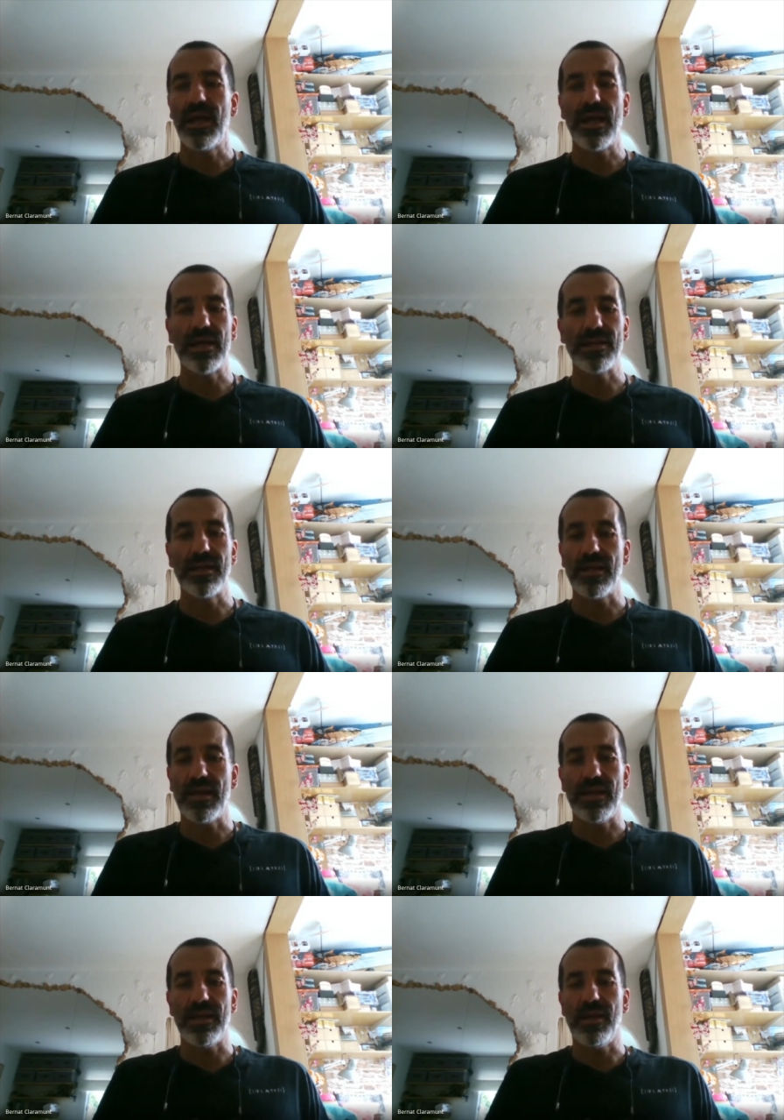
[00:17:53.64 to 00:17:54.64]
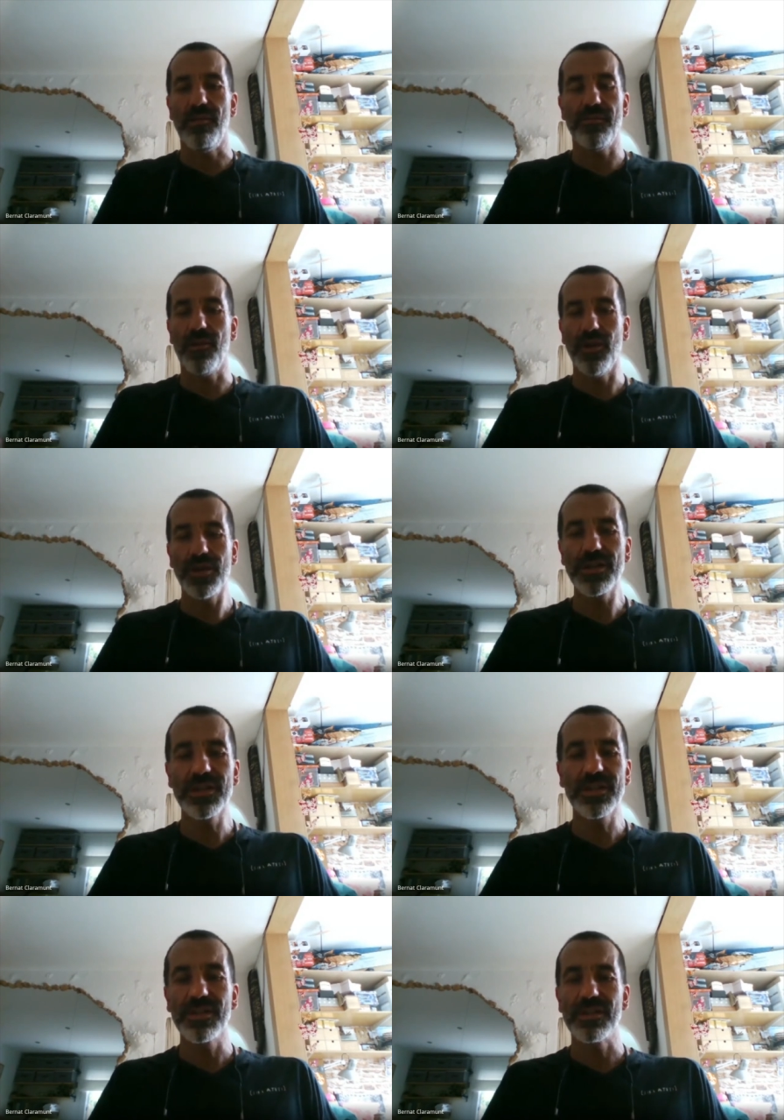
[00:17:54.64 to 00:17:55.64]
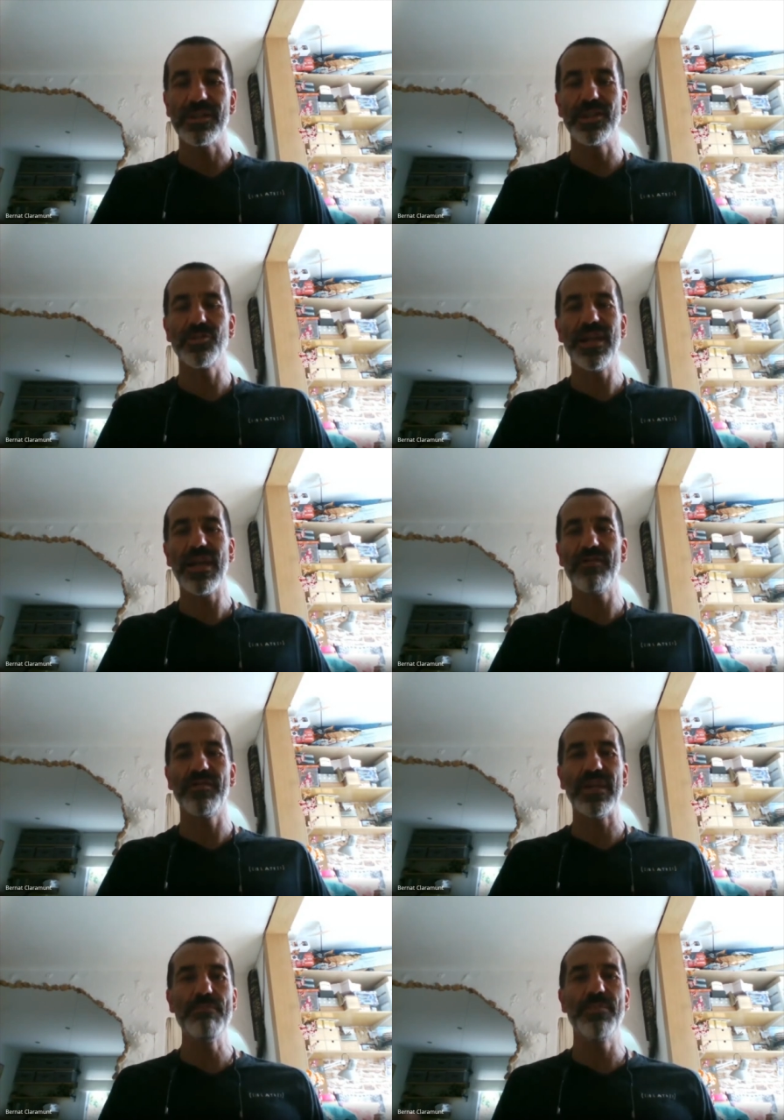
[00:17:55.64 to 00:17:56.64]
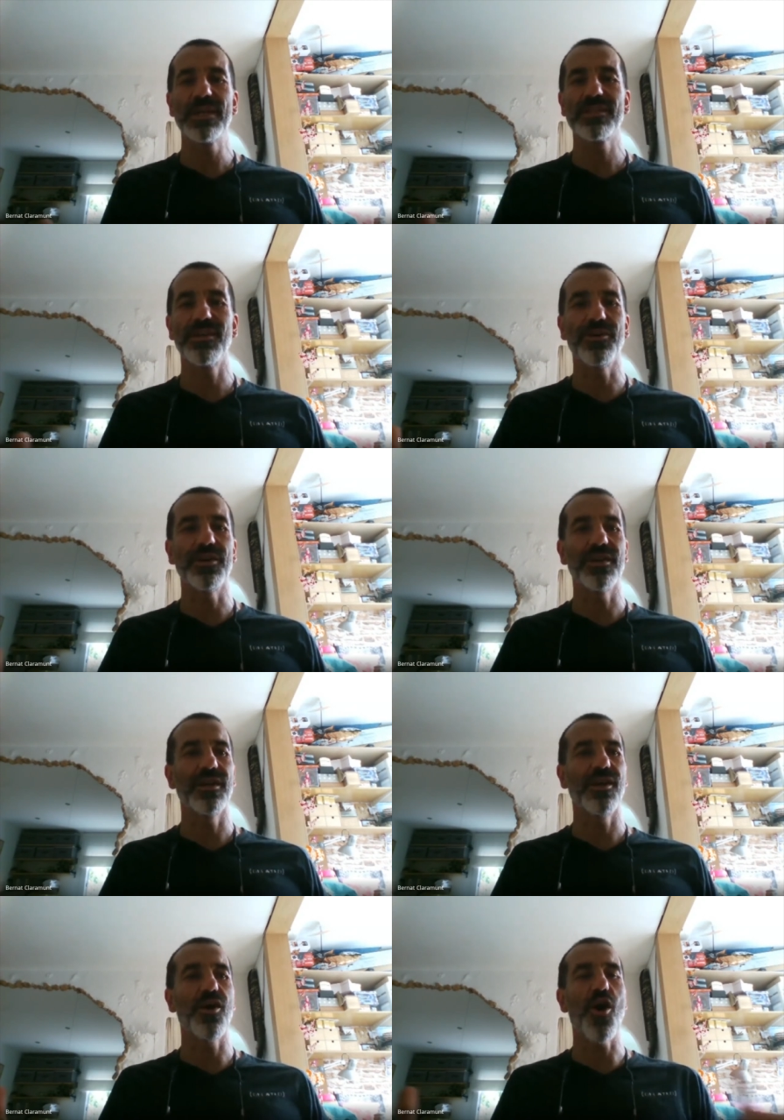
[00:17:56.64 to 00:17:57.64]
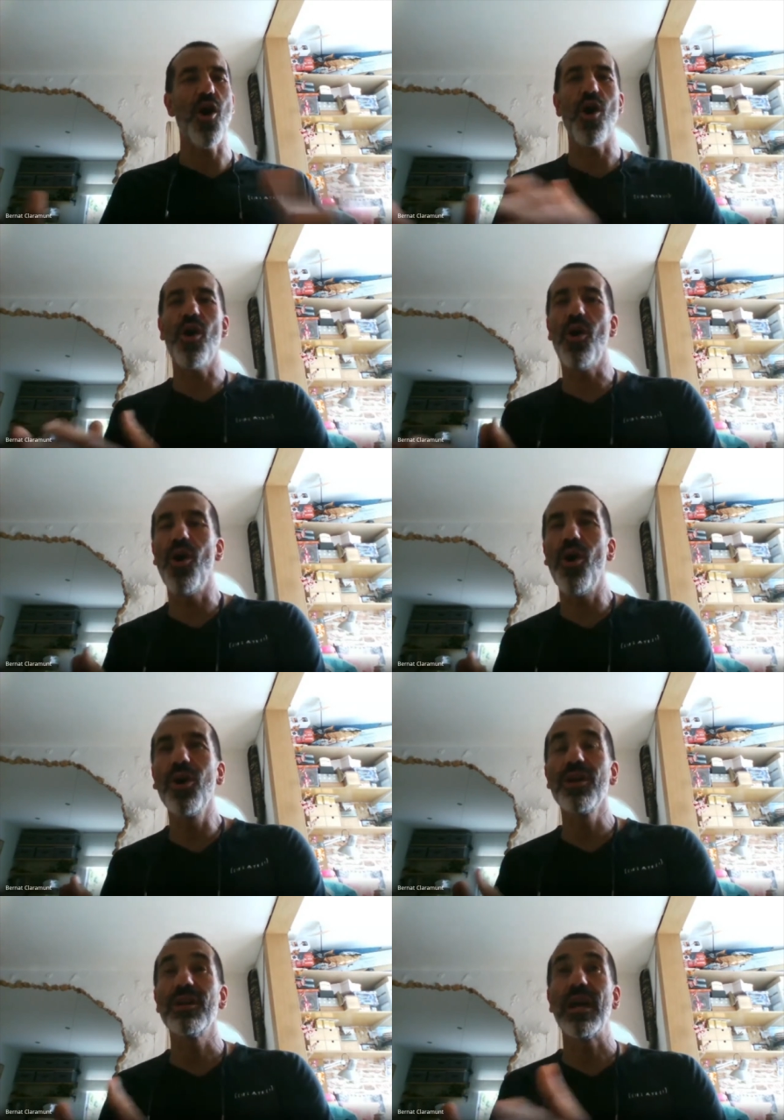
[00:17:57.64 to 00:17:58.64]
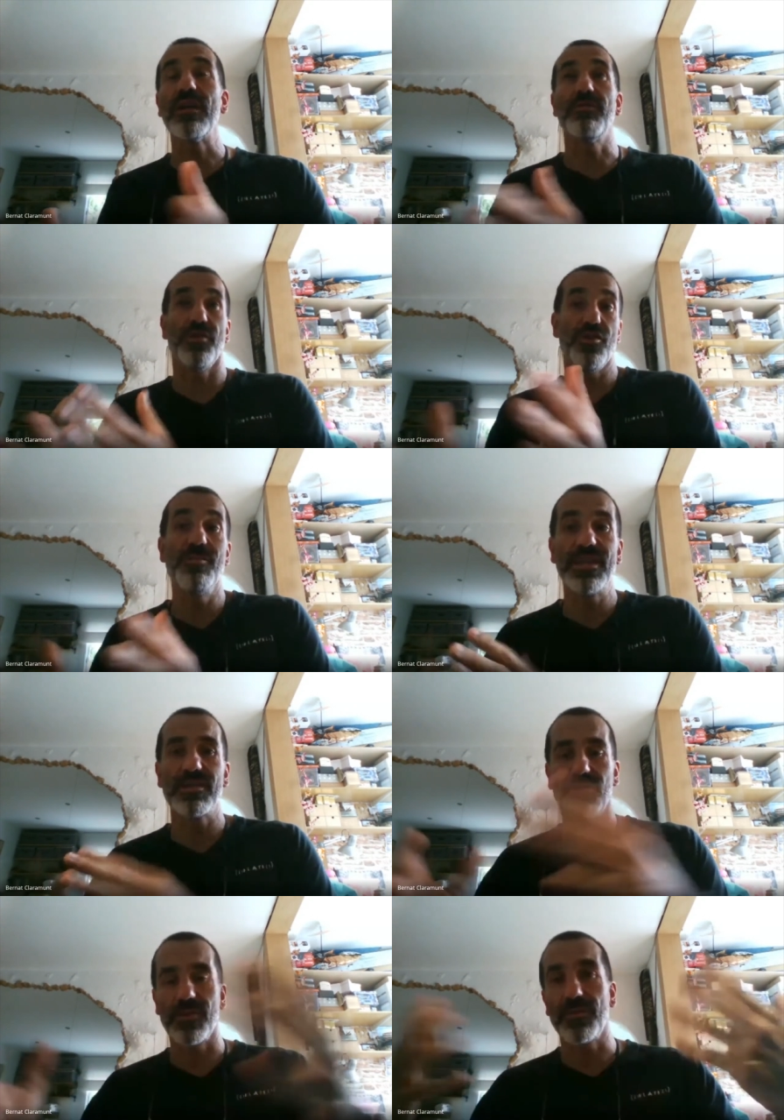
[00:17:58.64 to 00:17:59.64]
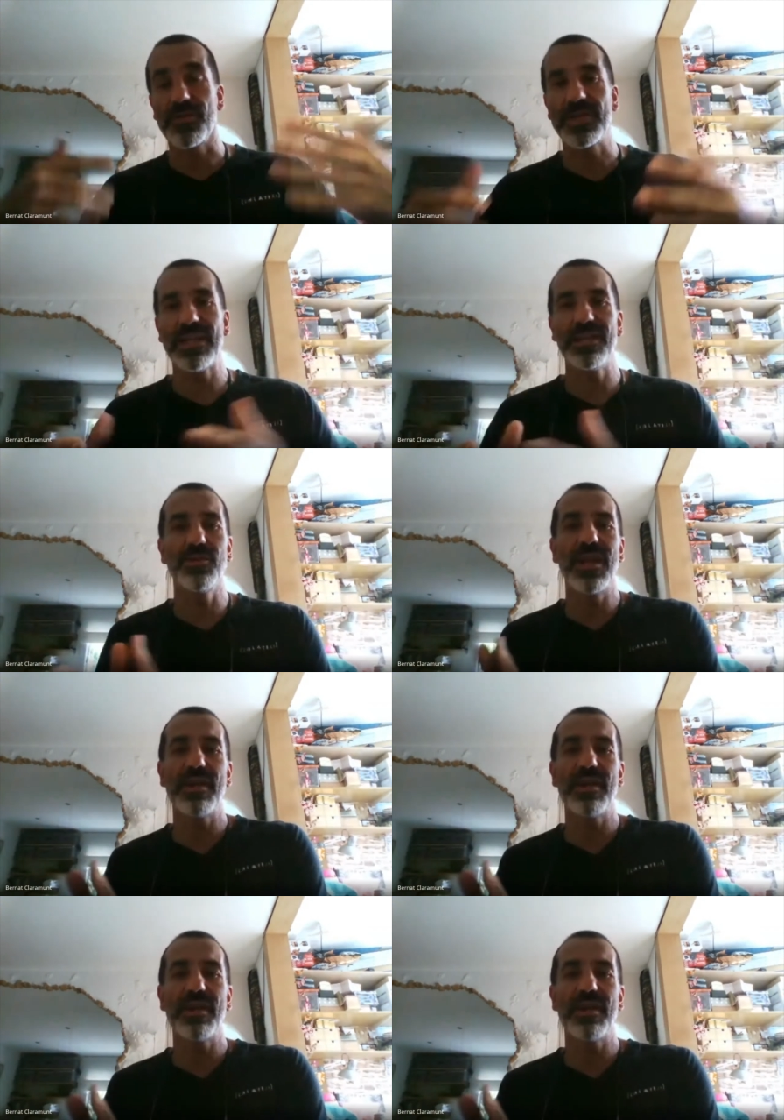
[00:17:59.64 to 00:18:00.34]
and of course this will have impact on all and for humans for for the societies will